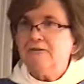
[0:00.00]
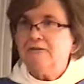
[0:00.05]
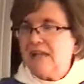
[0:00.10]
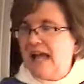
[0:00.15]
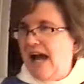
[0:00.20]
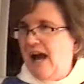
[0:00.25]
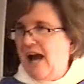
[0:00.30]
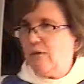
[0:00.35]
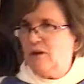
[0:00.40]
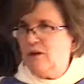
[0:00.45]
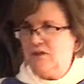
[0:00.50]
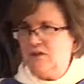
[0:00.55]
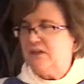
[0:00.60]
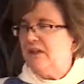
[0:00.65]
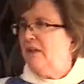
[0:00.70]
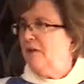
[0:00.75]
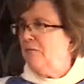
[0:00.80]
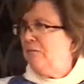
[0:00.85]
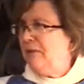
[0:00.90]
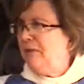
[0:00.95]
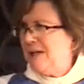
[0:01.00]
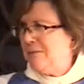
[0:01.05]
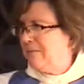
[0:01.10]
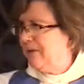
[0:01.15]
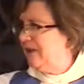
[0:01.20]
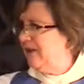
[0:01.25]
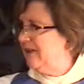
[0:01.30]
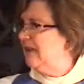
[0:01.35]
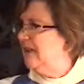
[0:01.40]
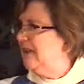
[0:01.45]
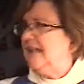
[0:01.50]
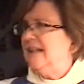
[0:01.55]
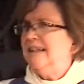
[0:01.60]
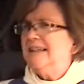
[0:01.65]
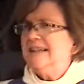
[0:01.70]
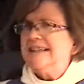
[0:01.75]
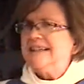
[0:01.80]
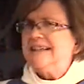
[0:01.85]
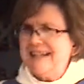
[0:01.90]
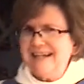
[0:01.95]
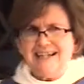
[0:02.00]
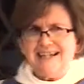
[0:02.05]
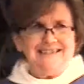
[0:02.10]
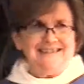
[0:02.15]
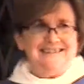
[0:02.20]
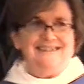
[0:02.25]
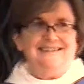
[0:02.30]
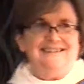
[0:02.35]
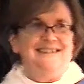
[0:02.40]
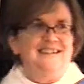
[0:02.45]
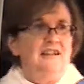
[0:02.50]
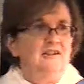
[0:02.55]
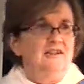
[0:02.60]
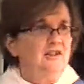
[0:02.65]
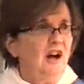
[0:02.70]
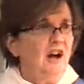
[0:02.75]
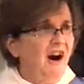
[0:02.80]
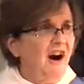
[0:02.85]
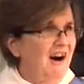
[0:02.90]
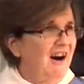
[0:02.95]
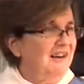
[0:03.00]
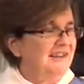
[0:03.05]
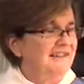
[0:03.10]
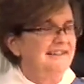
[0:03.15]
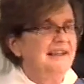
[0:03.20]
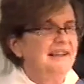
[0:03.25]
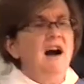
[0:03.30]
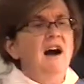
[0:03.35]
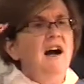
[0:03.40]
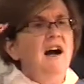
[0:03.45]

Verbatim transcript: flowers, people, kittens, dogs,